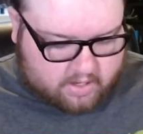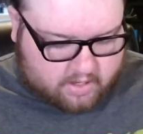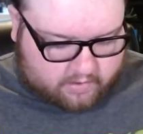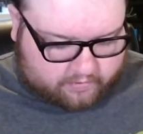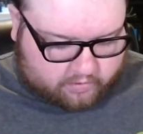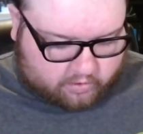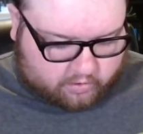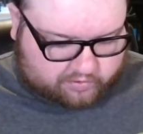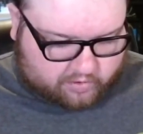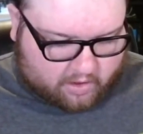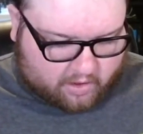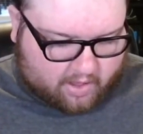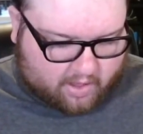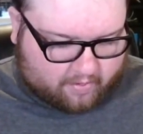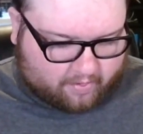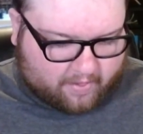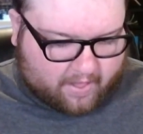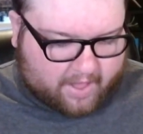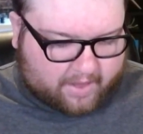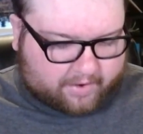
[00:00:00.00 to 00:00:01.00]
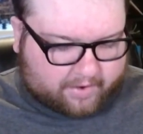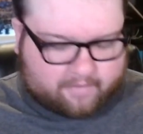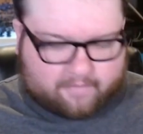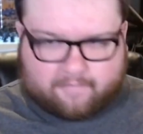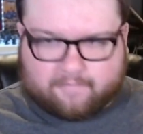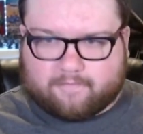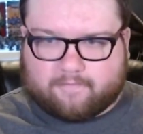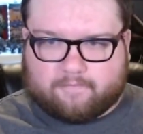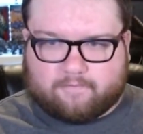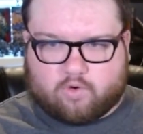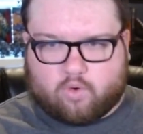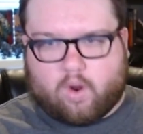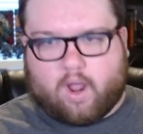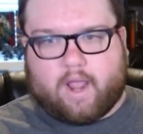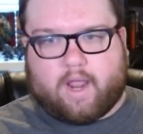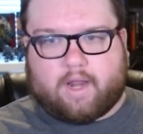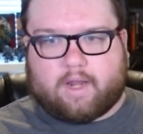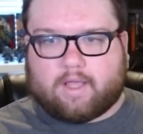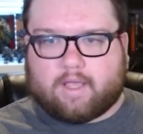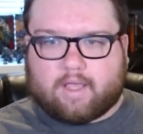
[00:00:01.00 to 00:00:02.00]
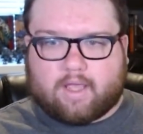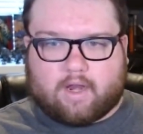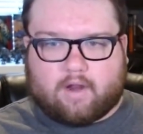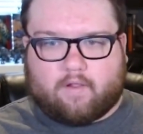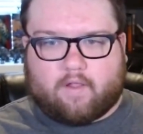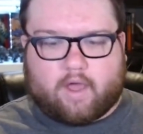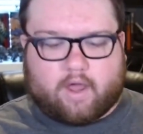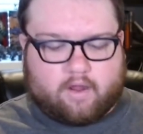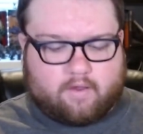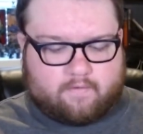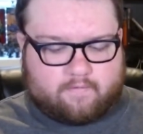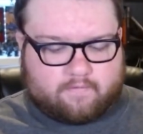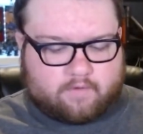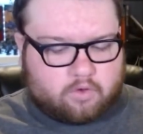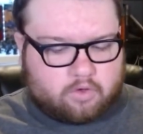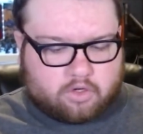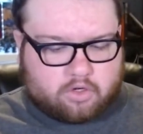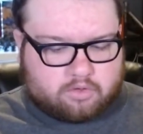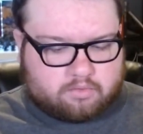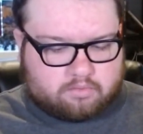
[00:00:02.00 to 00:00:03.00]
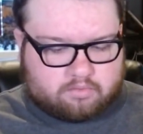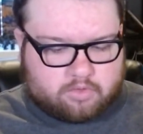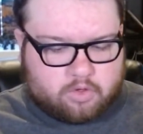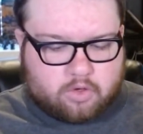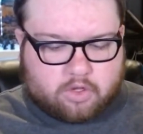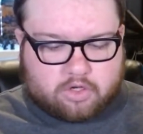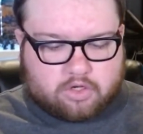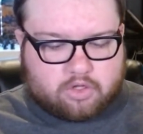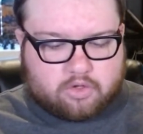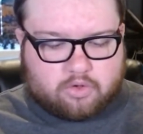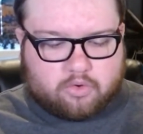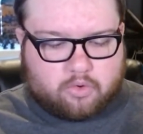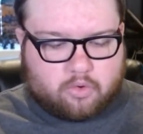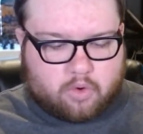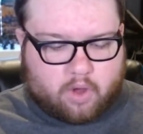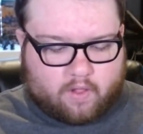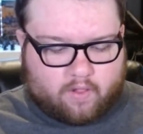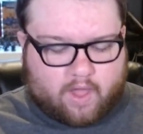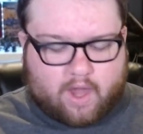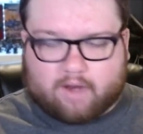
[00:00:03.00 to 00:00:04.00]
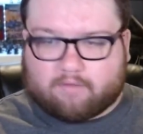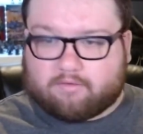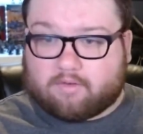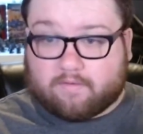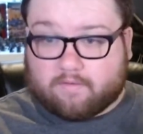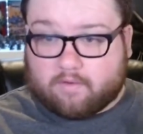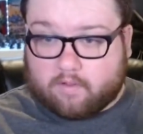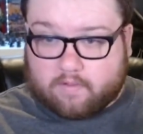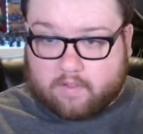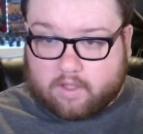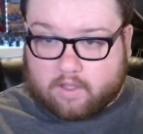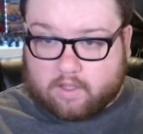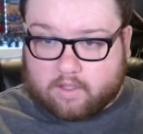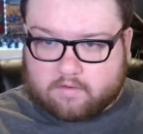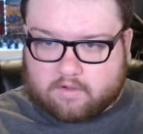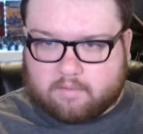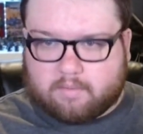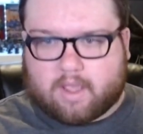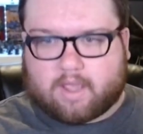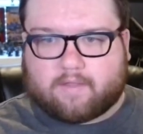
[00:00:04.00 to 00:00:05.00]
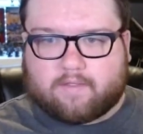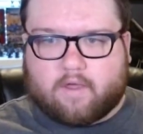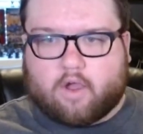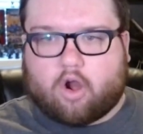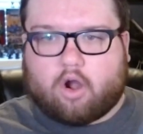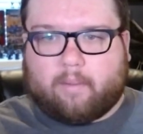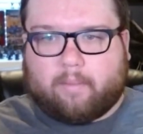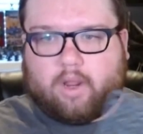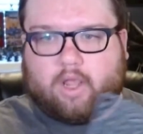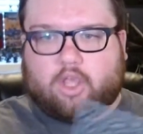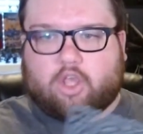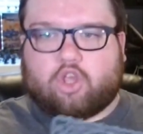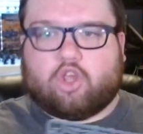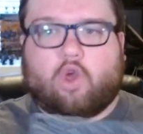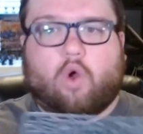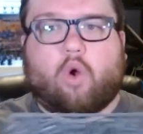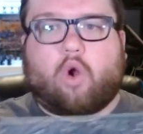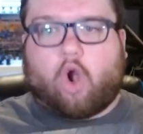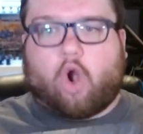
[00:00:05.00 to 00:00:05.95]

there's a lot of variety and a lot of, you can do a lot of different things to make the army your